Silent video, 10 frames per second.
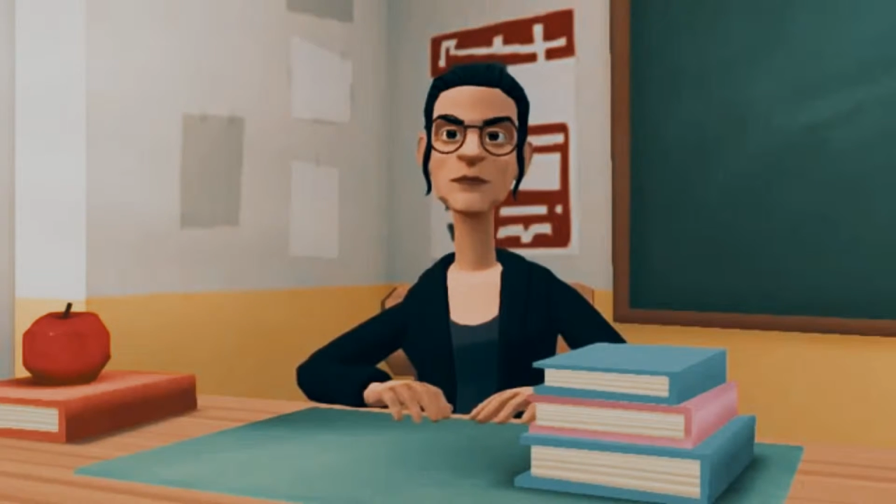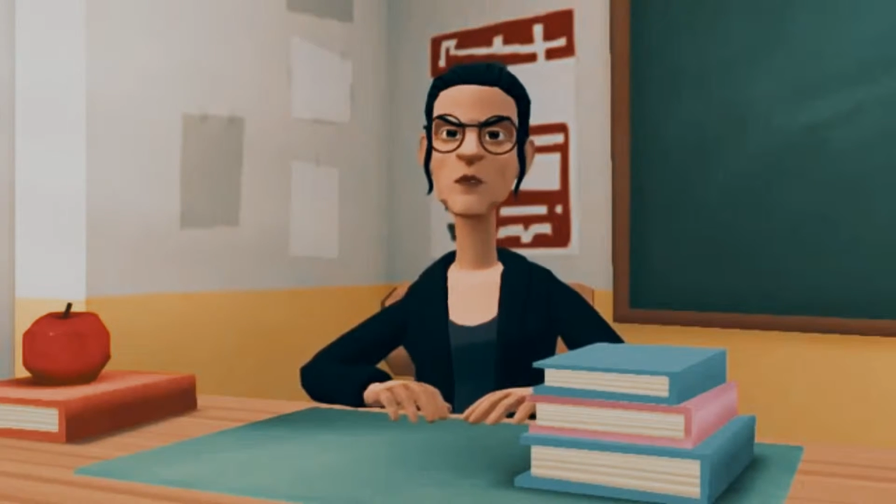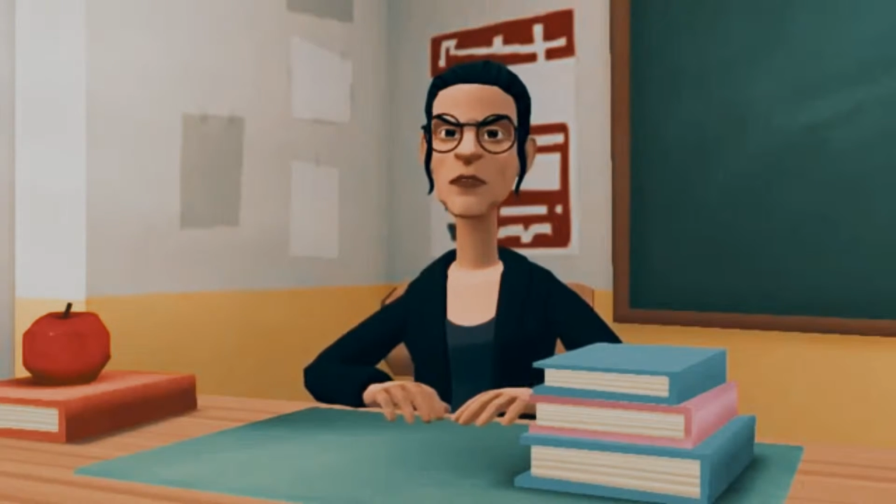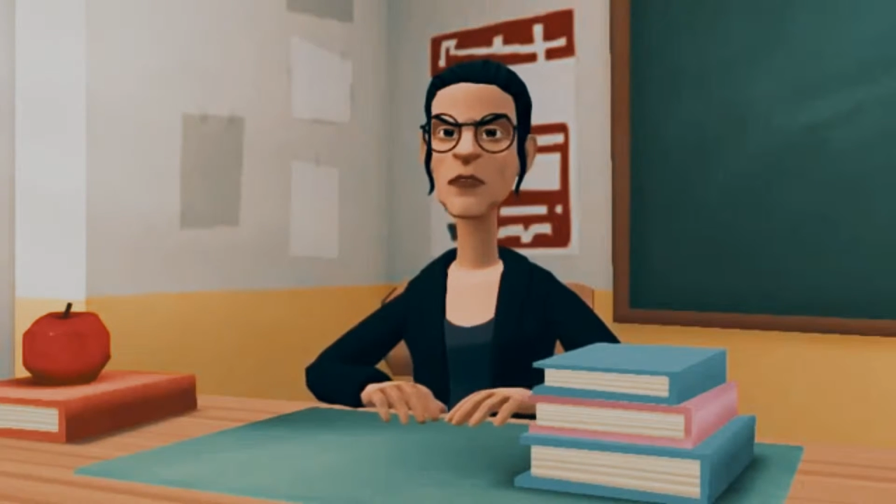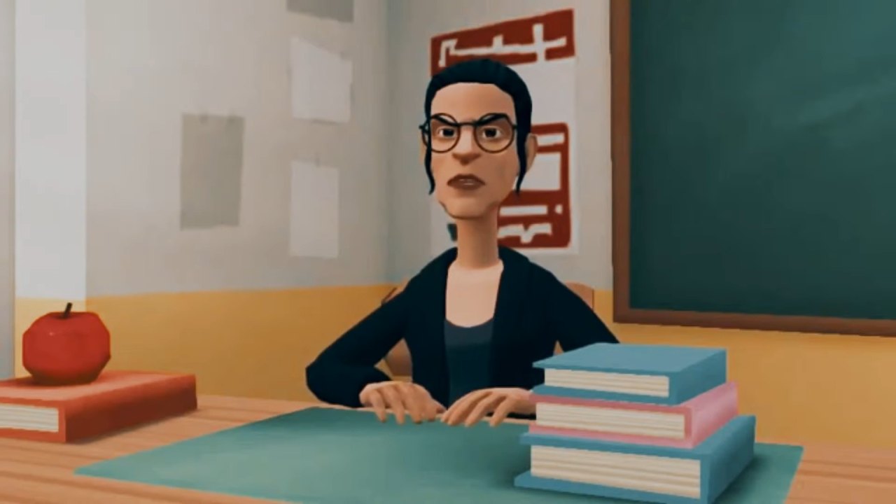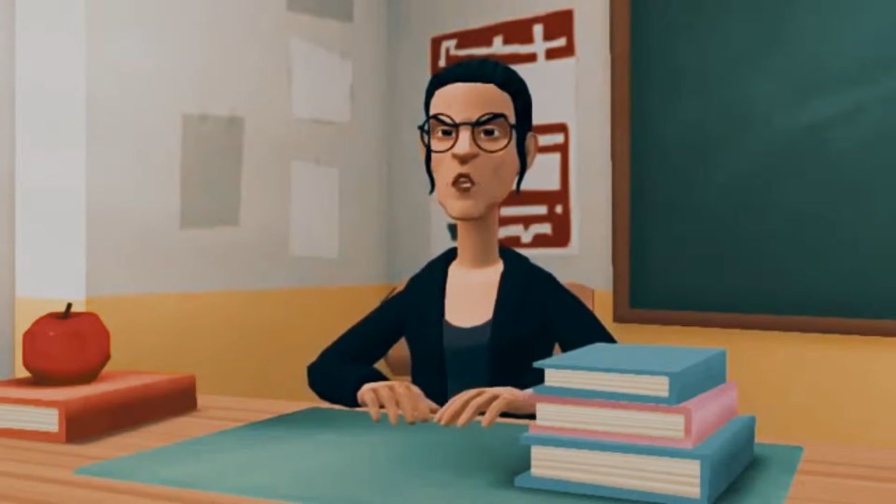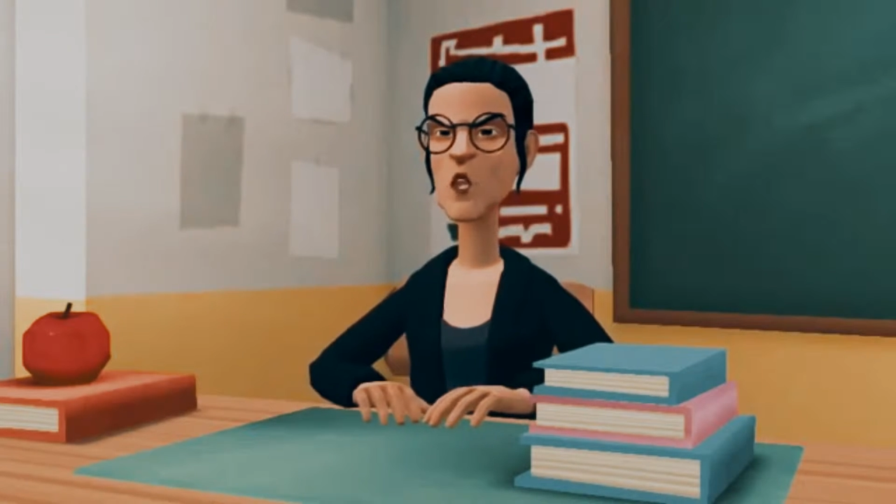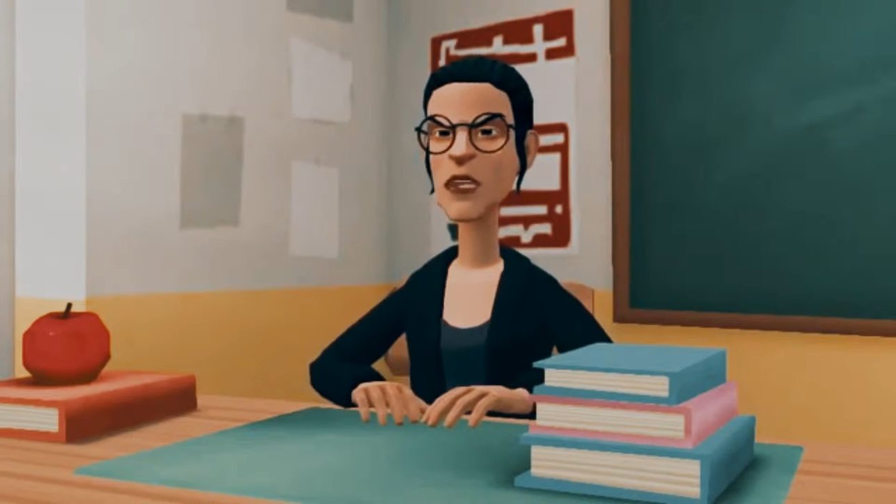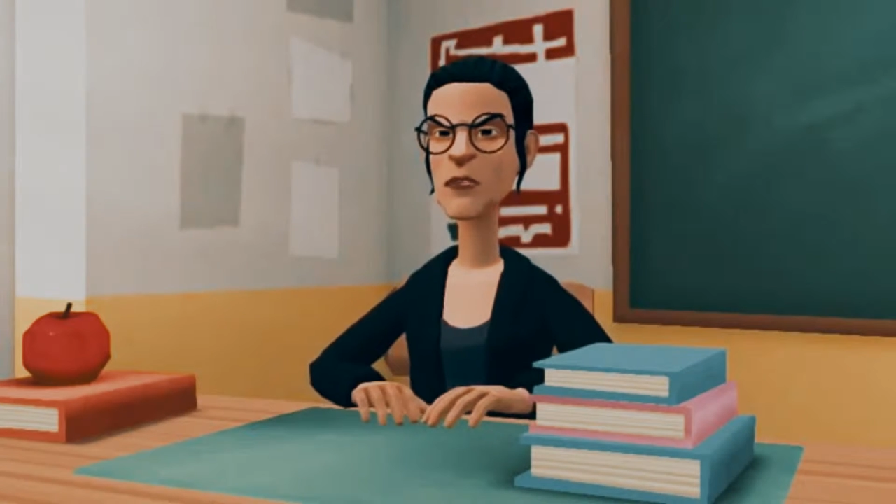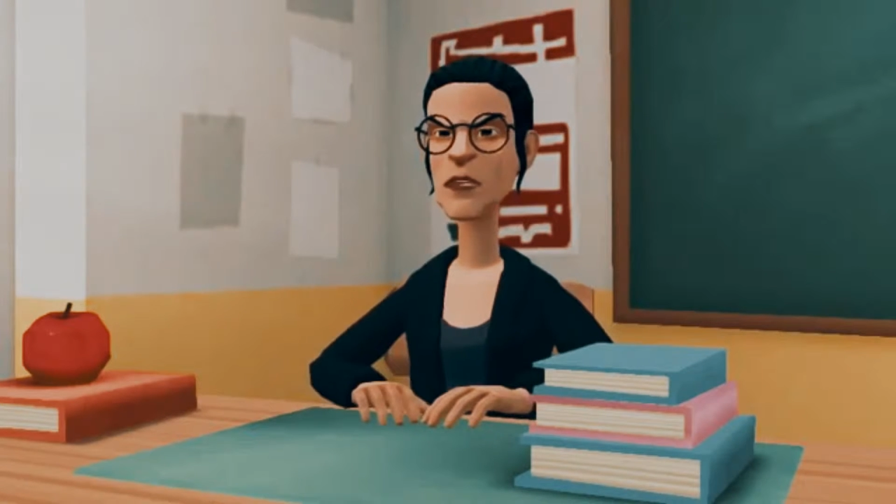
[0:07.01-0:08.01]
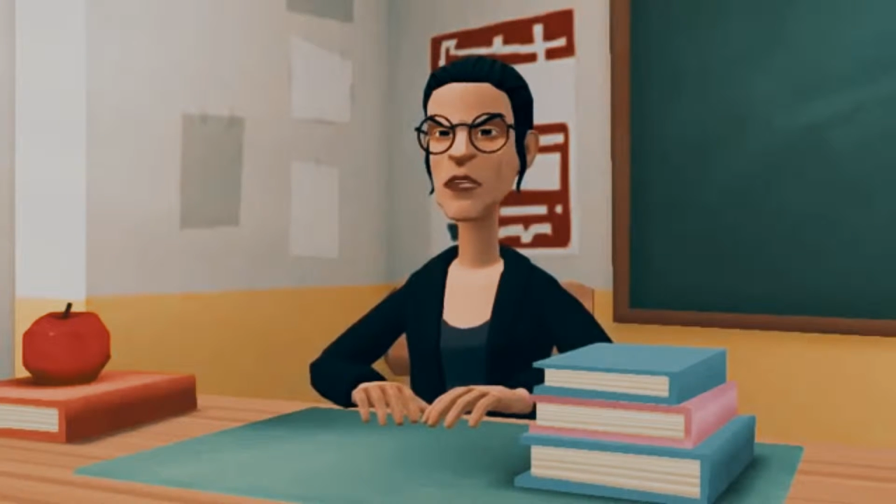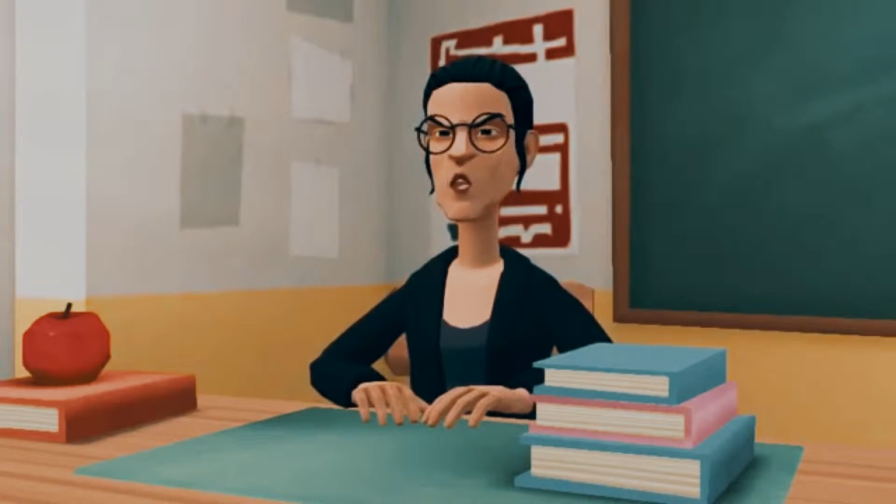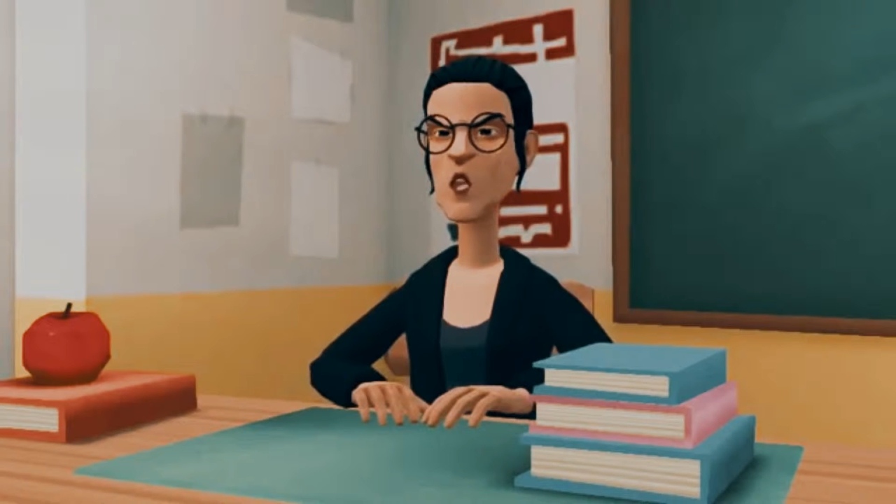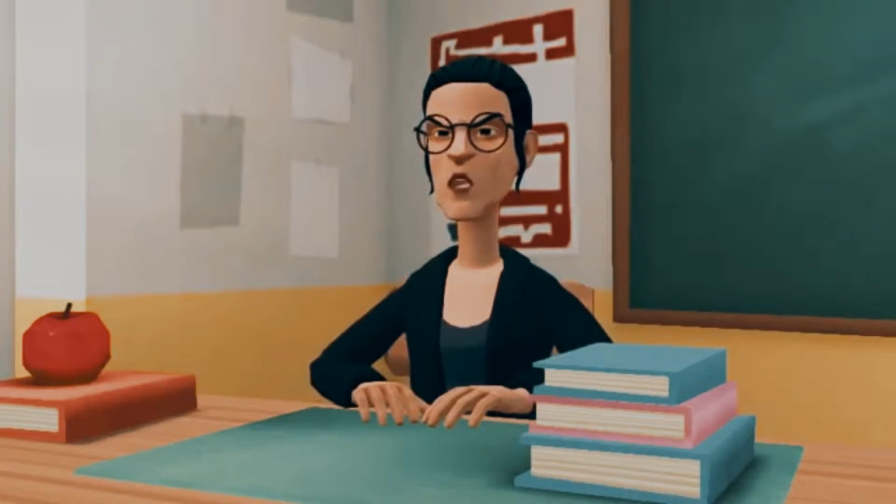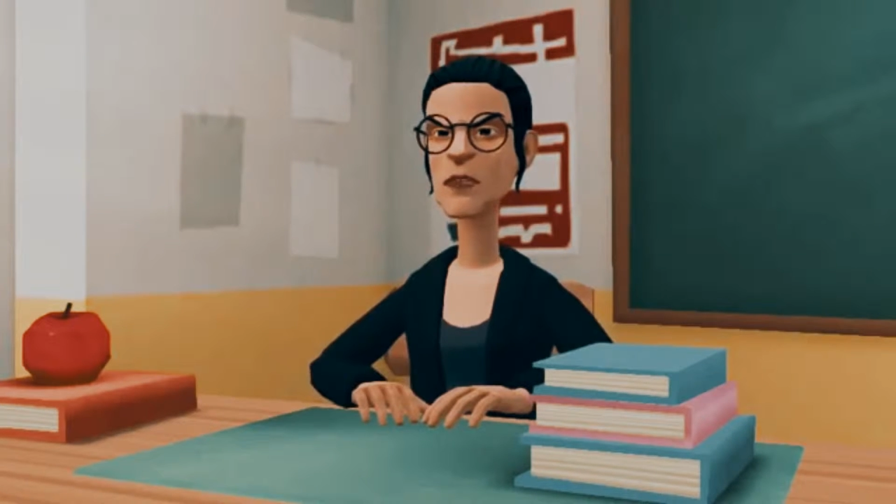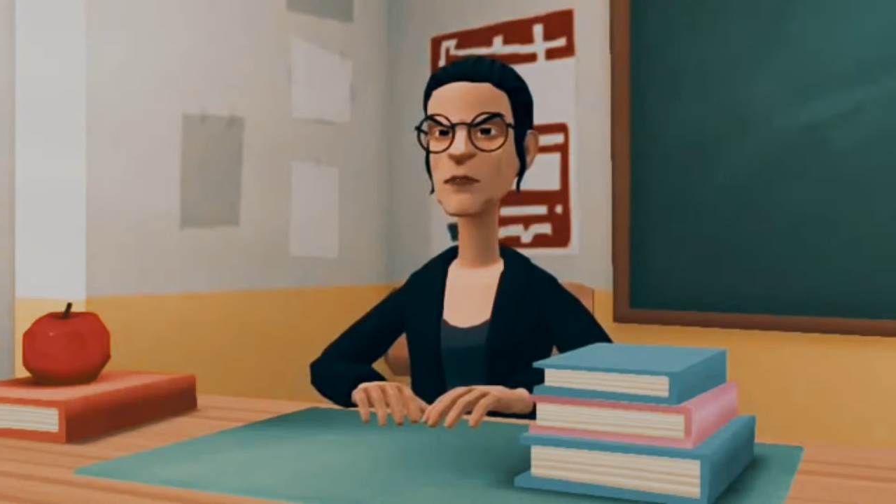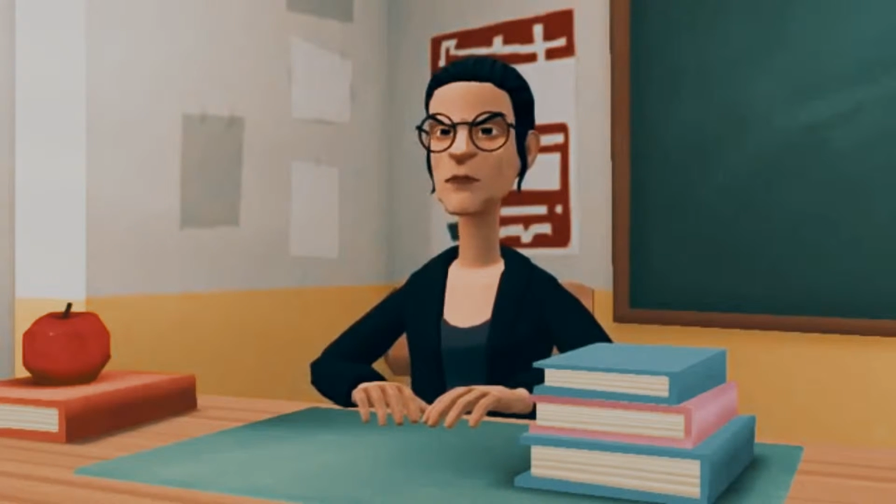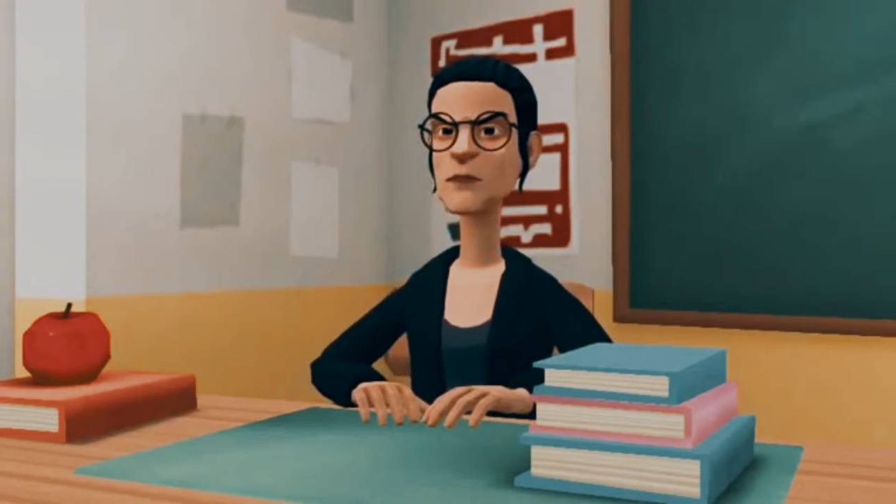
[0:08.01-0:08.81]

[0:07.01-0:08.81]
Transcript: So I see you came along.